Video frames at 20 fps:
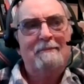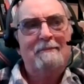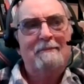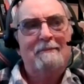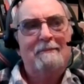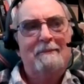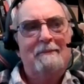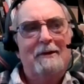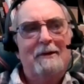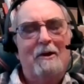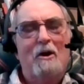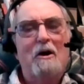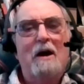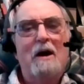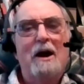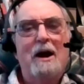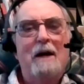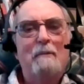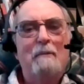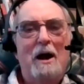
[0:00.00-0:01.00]
All right,
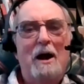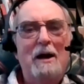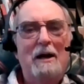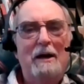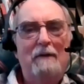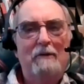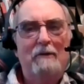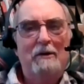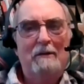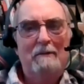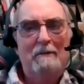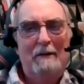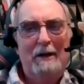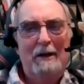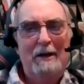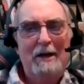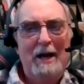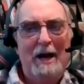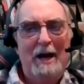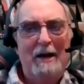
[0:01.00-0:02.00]
I live in
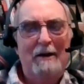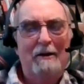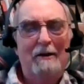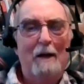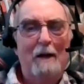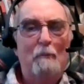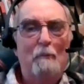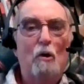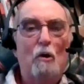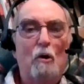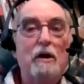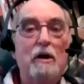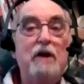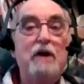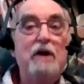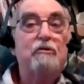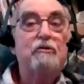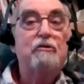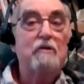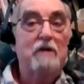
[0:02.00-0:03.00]
Indiana, and we're on
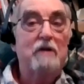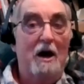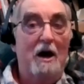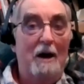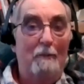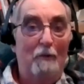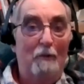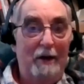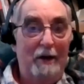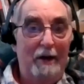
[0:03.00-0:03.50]
Eastern time. Okay,